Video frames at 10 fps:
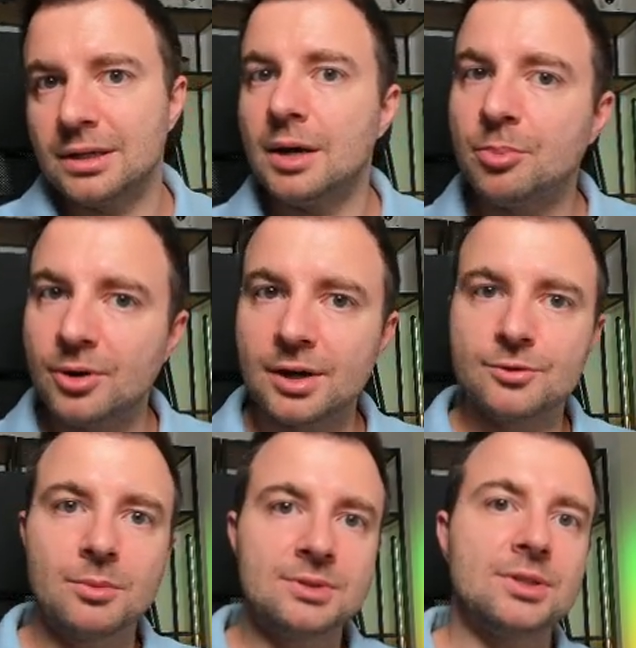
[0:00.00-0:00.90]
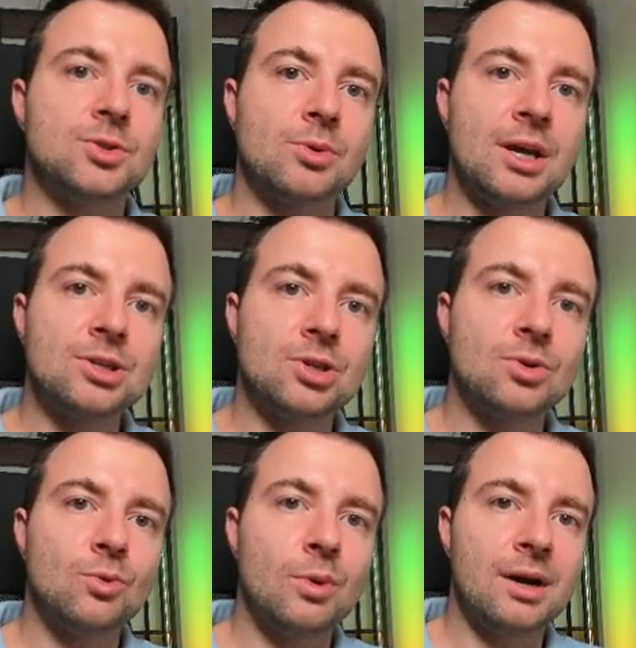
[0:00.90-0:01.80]
apart from a
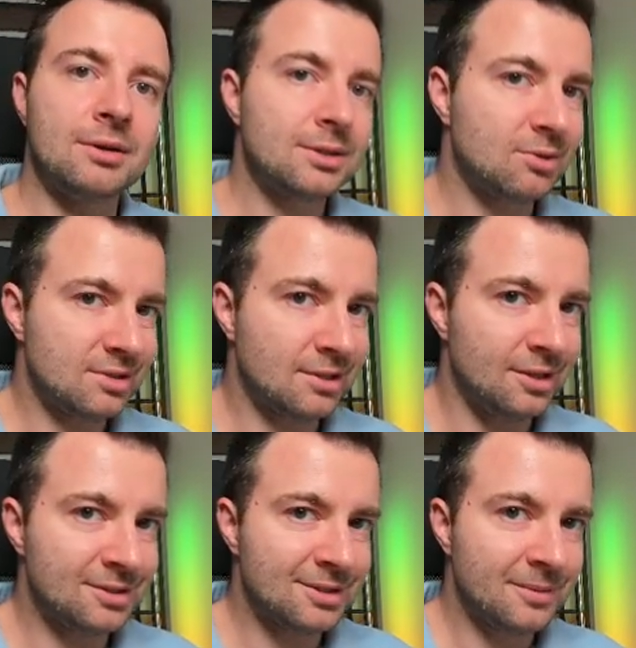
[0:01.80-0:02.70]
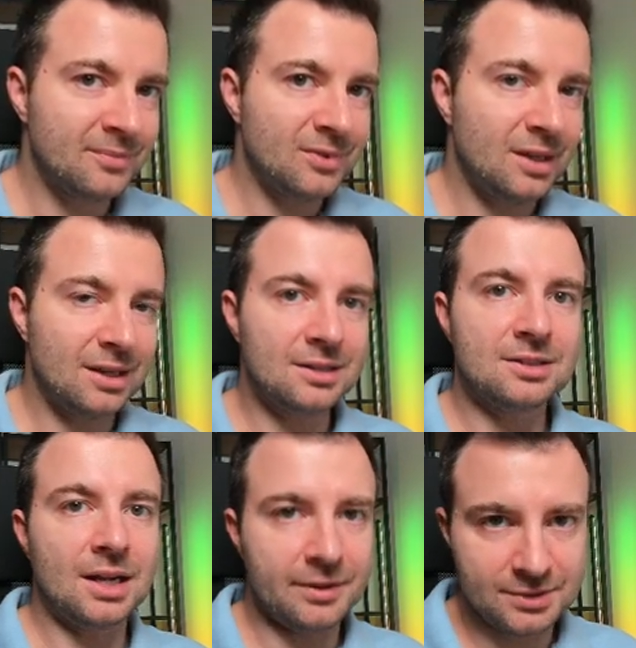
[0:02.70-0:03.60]
situation where it results in a
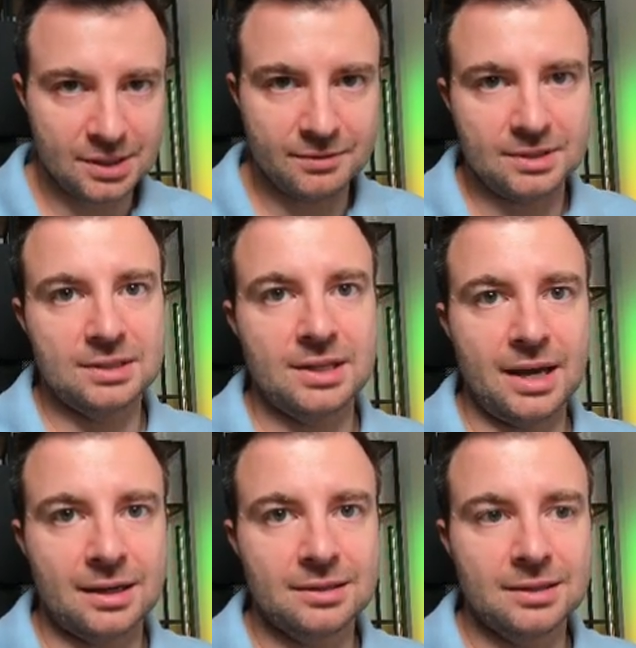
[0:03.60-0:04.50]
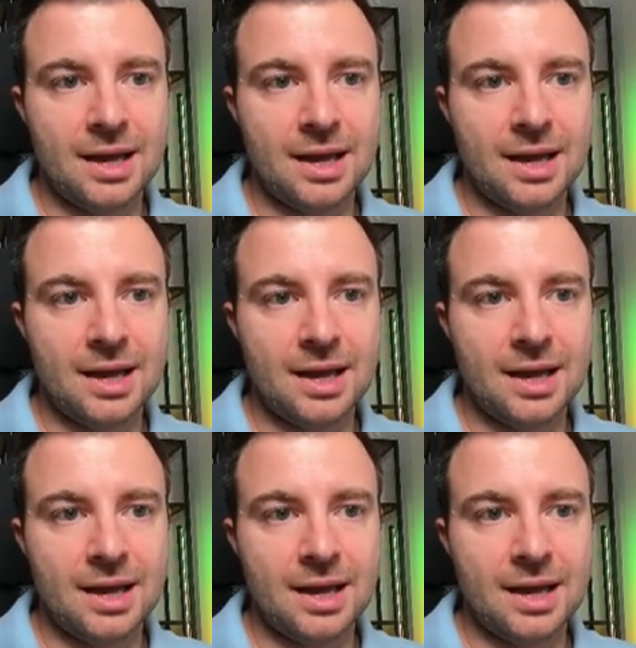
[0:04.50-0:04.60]
denial of service attack,